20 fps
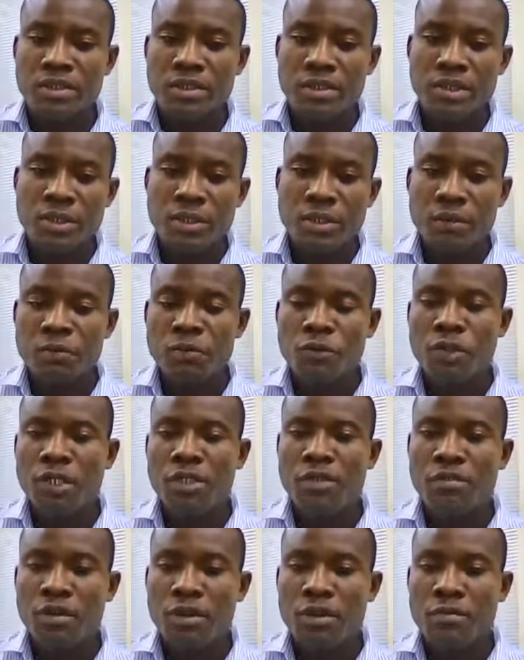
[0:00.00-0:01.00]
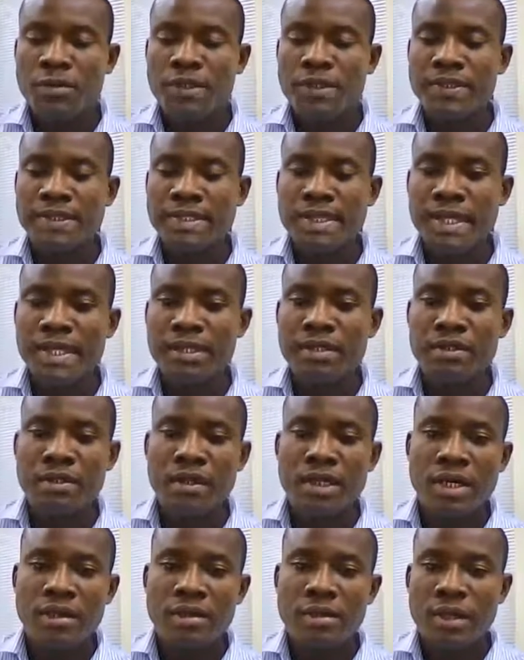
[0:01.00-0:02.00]
the software development
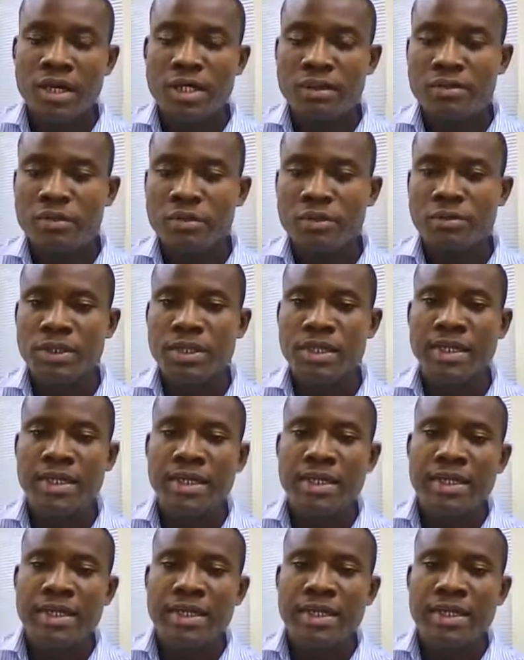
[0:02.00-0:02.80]
cycle, right from the